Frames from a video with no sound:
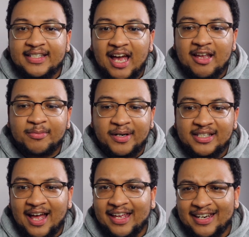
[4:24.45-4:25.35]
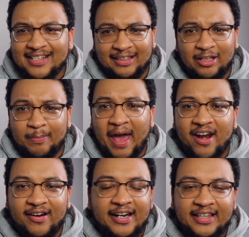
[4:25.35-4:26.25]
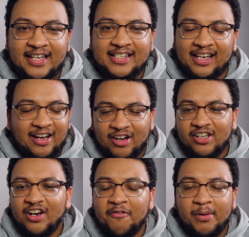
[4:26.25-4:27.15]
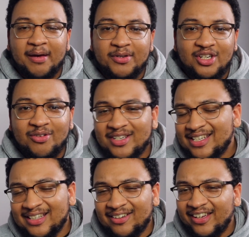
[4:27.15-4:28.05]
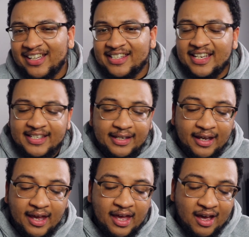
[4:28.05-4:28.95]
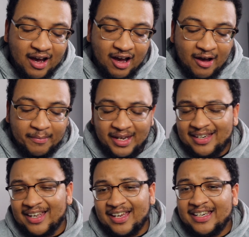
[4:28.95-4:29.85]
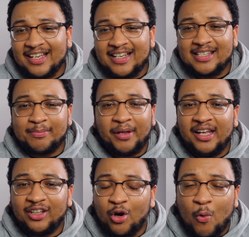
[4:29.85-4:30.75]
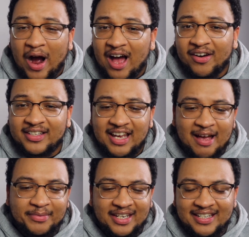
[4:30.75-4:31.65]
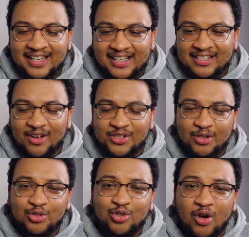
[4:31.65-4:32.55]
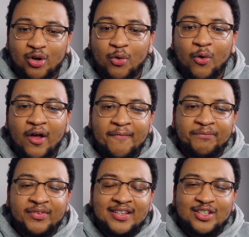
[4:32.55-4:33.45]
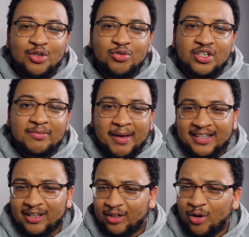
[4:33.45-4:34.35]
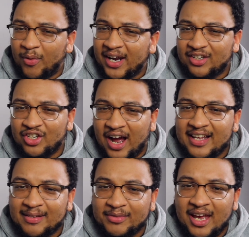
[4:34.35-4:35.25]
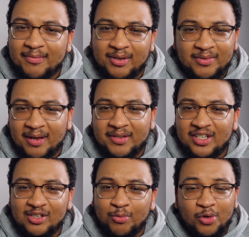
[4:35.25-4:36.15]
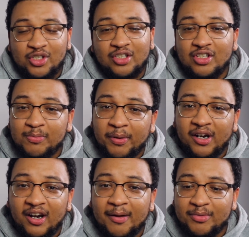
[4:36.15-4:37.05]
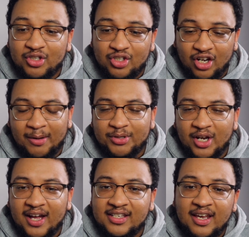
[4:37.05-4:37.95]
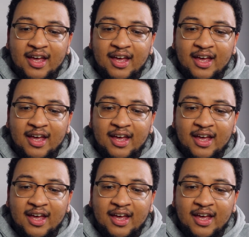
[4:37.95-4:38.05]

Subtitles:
times, but it's not. It doesn't look bad or anything. It's not like, oh, he'll never be able to shoot. It's just a little inconsistent. He does play a little wild at times, and he does also struggle to just make the correct shot sometimes. Sometimes he just wants to just put it up and chuck up shots.